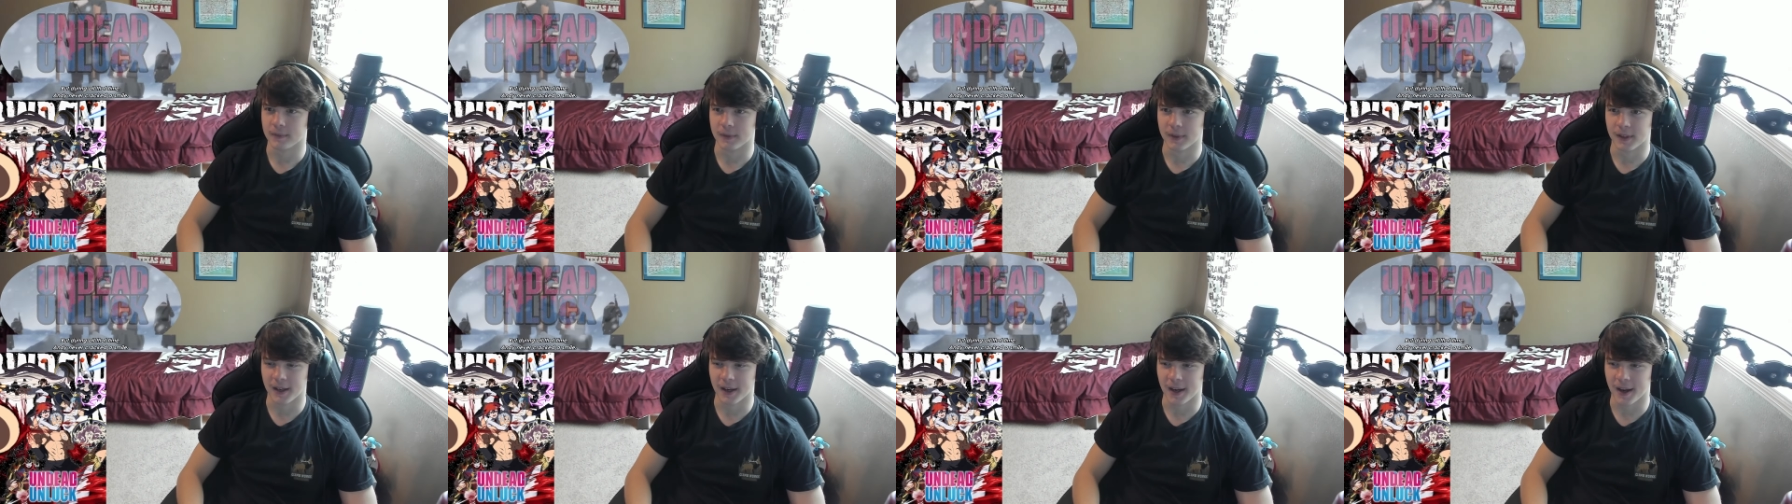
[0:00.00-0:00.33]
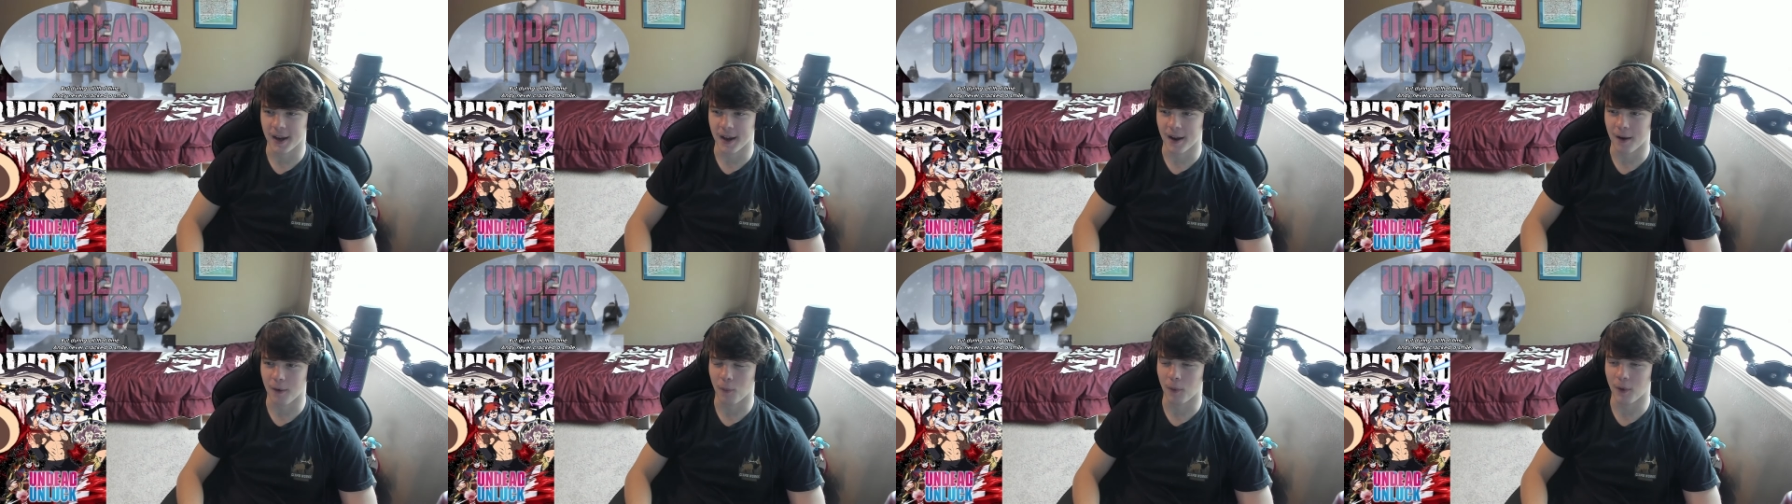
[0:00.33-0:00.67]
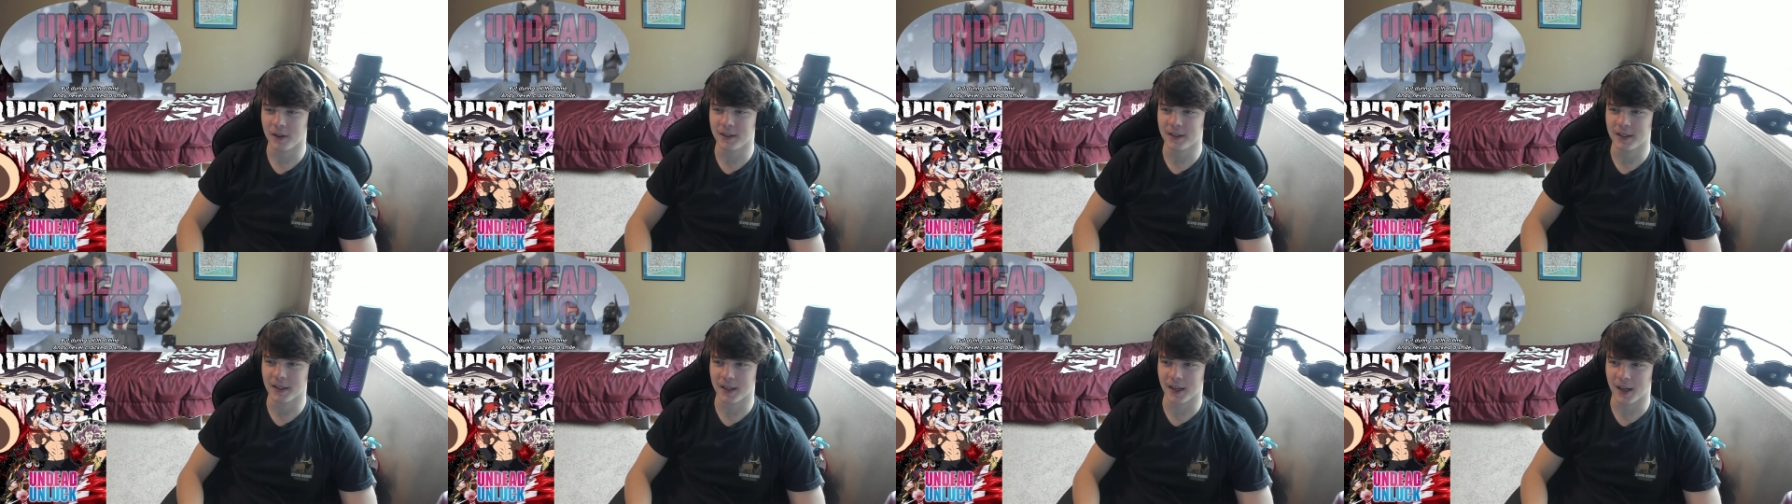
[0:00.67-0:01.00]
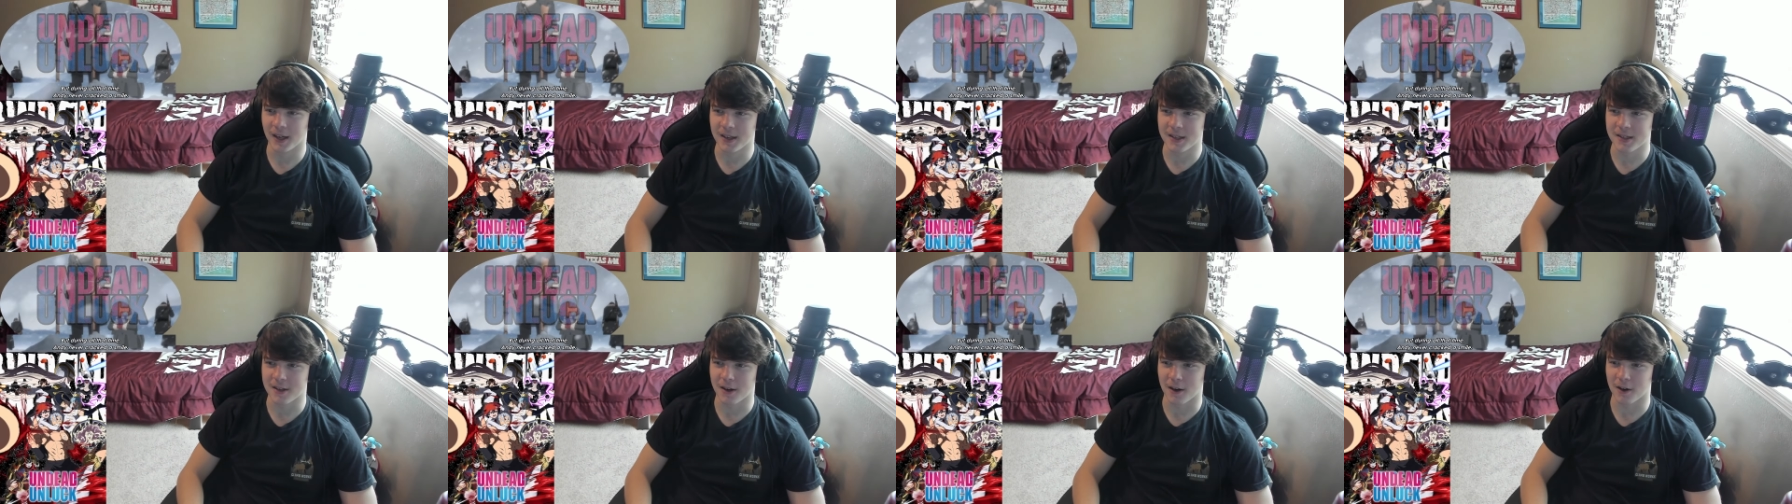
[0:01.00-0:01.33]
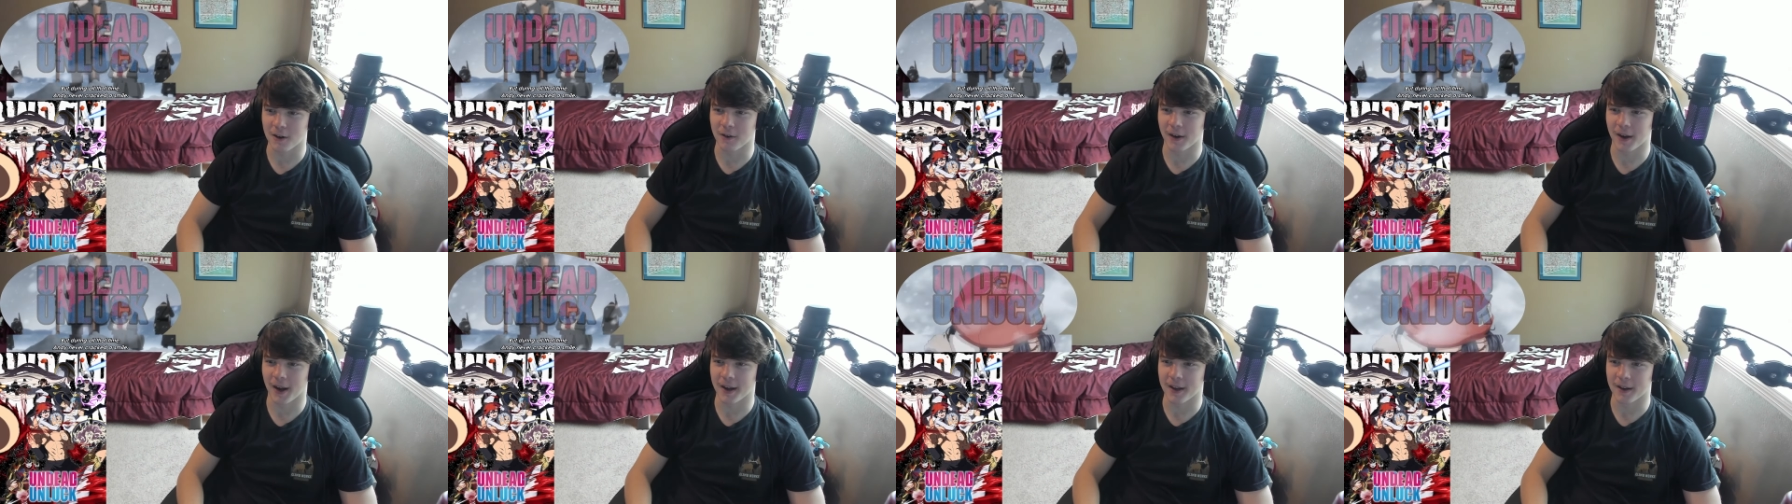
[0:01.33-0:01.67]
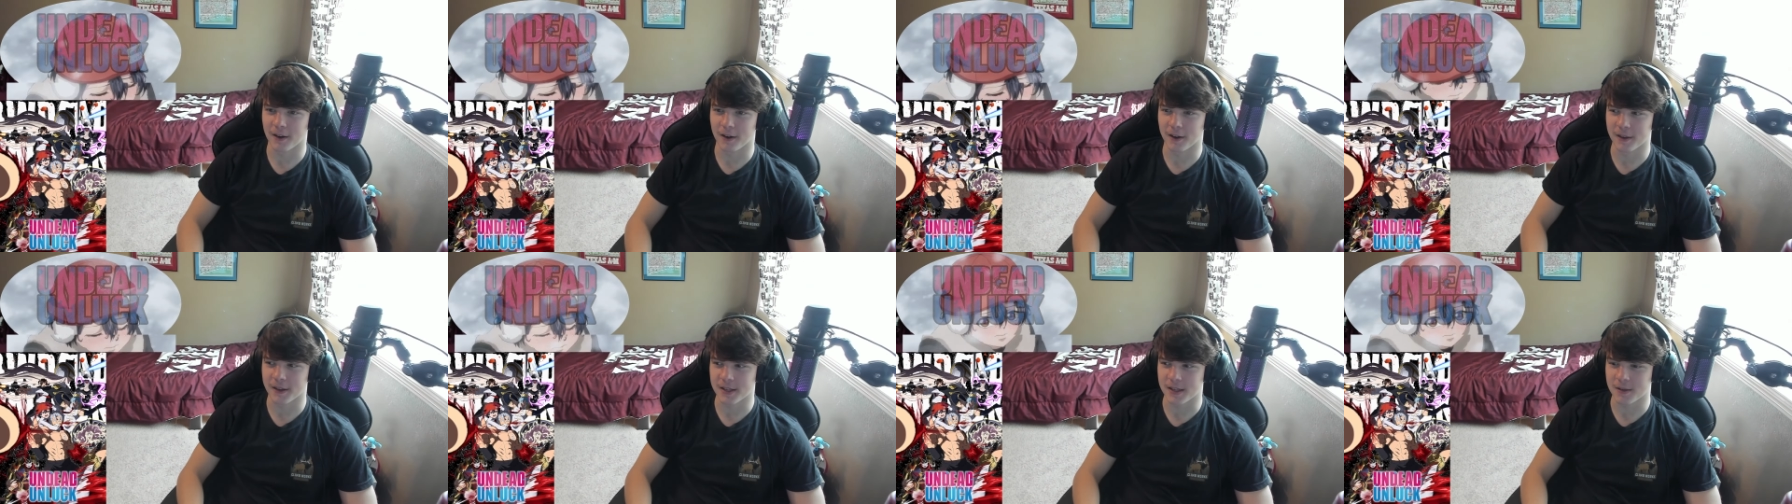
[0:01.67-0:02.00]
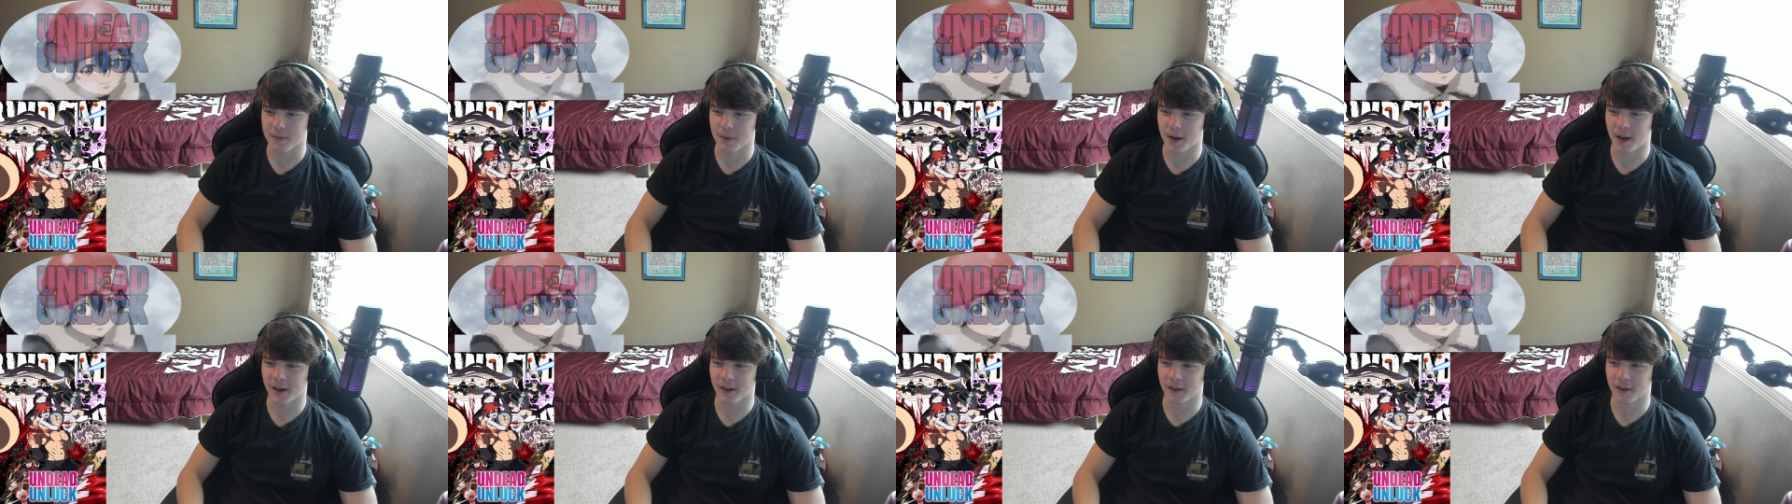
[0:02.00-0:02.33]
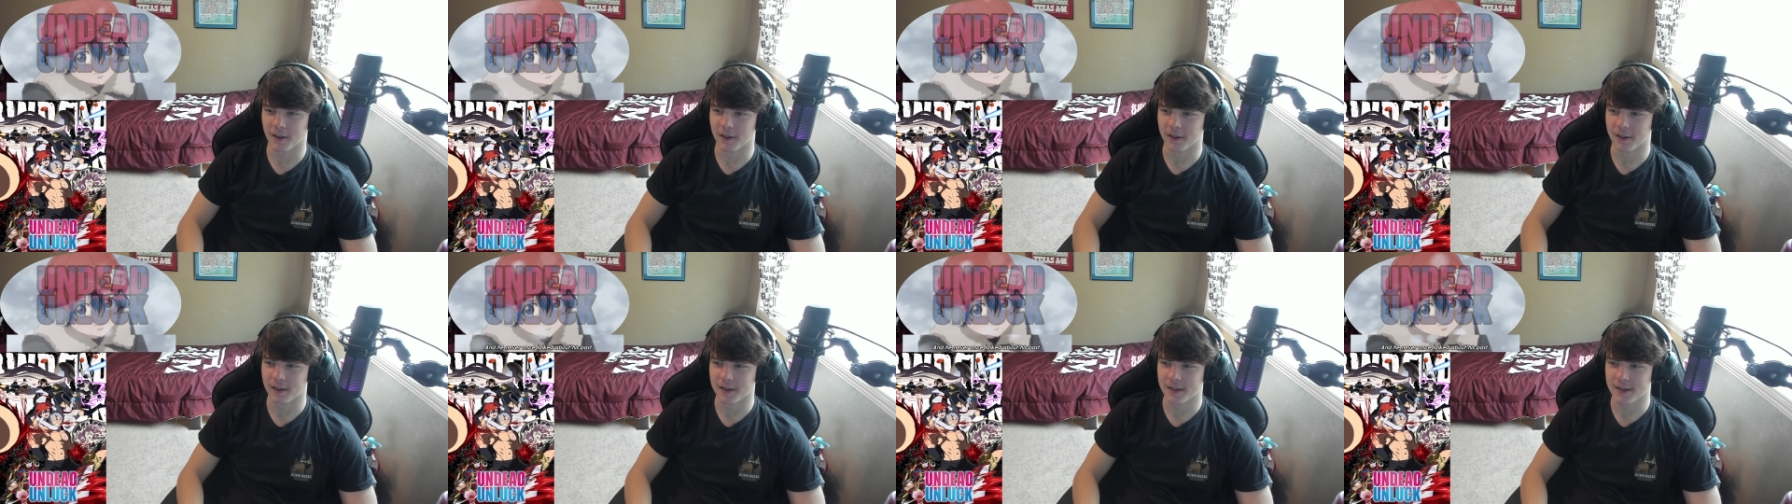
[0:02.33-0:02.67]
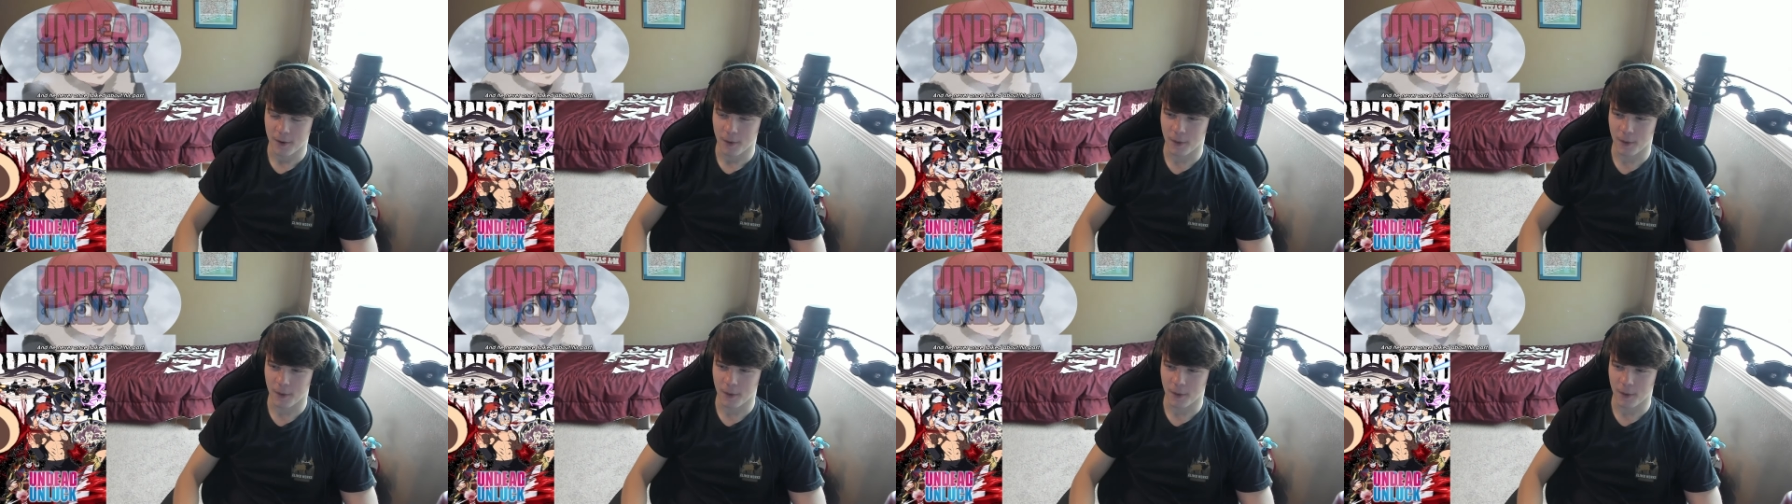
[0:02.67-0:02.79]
Yeah, when did Andy start cracking all the smiles?